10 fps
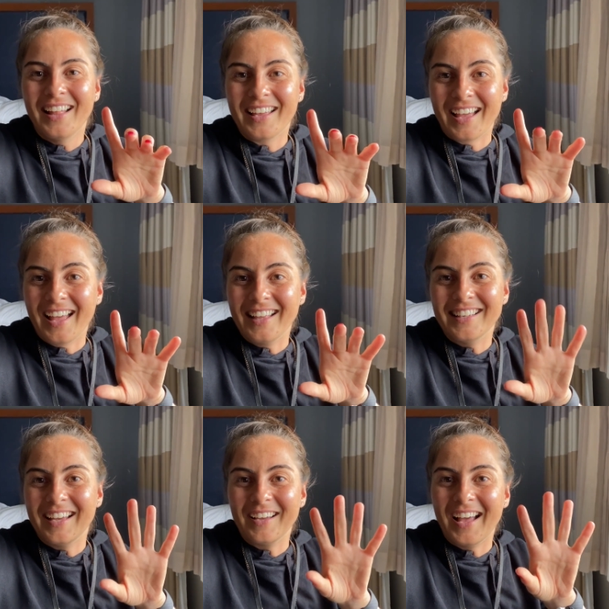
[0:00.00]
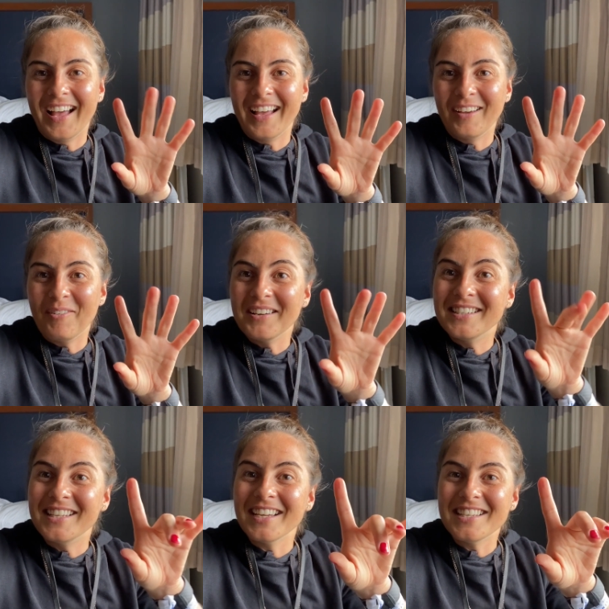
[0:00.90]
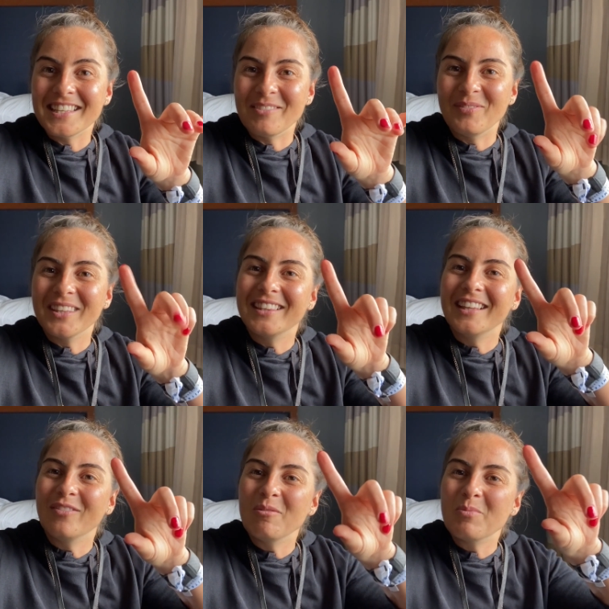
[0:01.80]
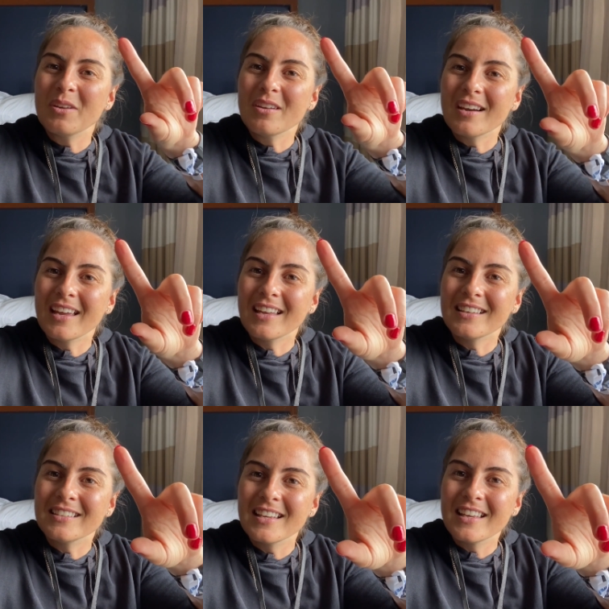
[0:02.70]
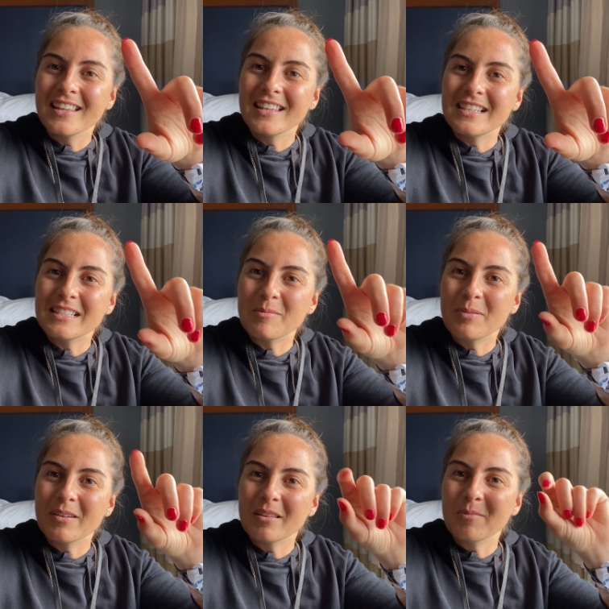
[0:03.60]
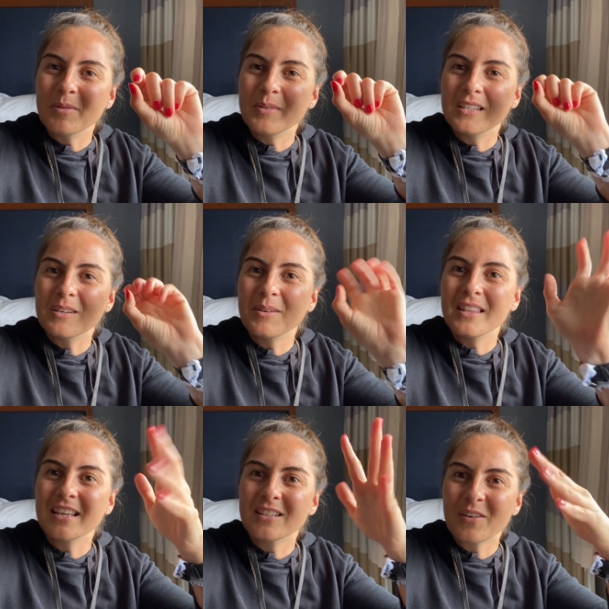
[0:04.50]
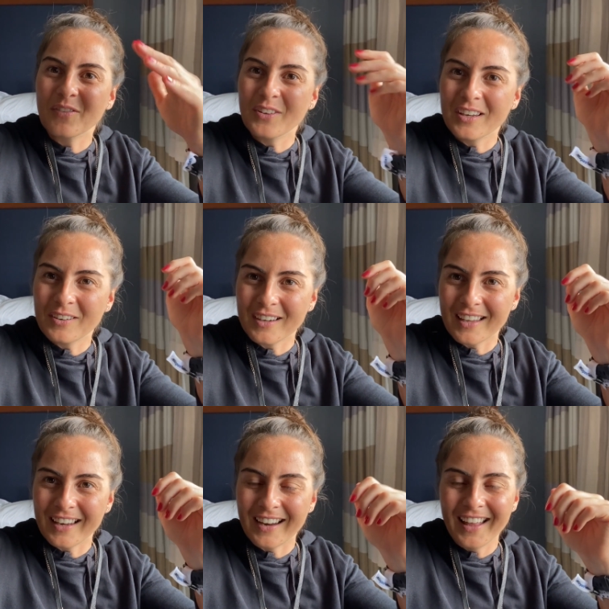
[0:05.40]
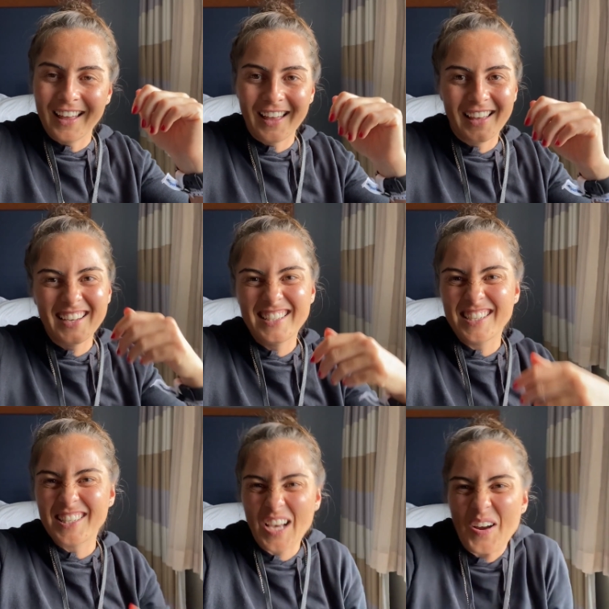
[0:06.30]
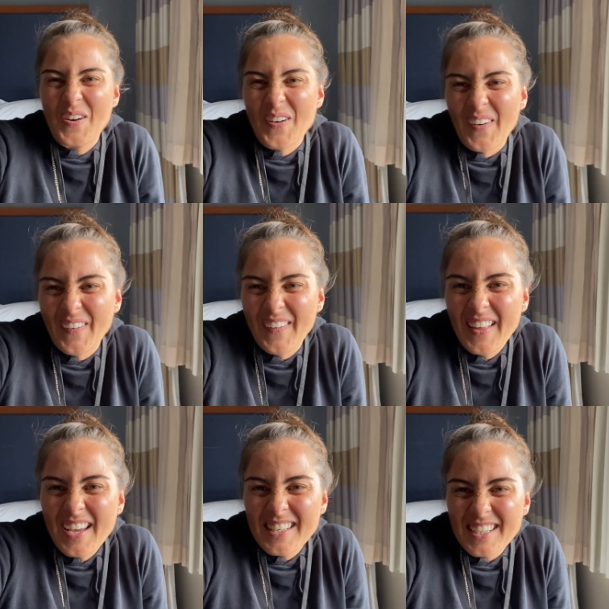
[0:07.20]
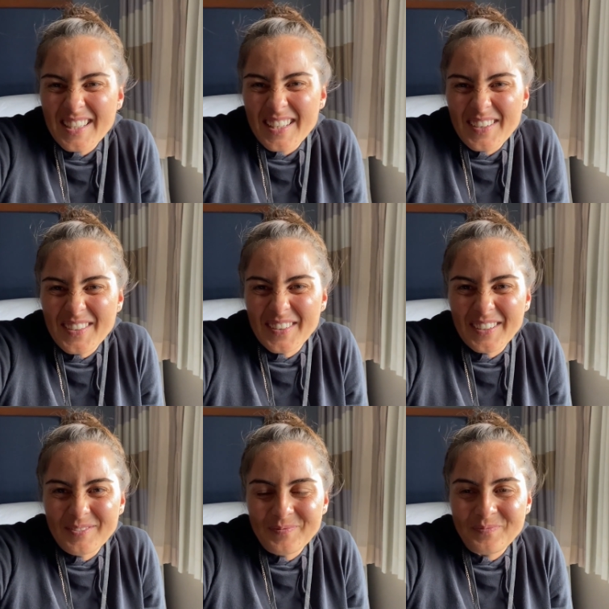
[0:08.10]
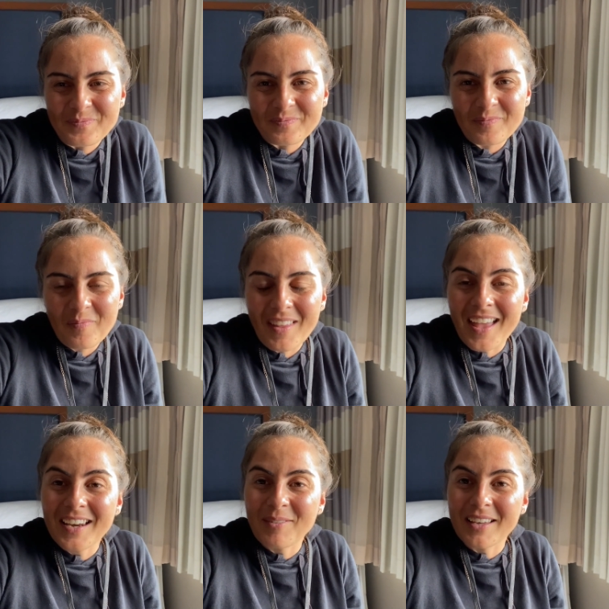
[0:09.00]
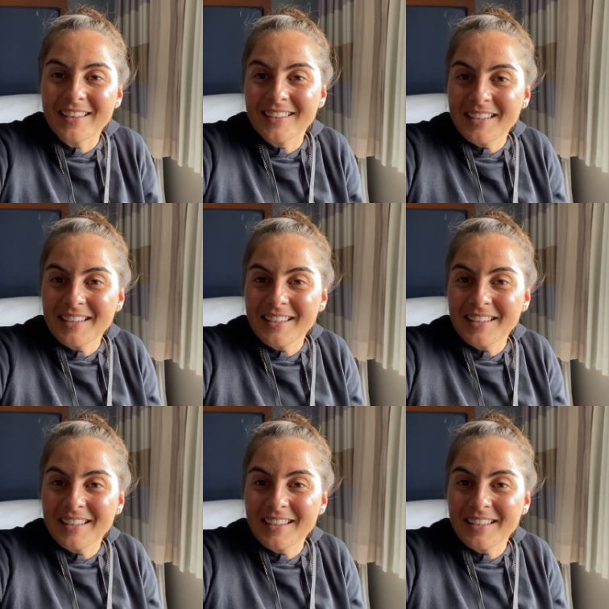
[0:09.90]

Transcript: like I had I wanted to touch them, but if you put your hand, they disappear, and the moment you take away, they start flickering again. It's just so cool, just so cool. Anyway,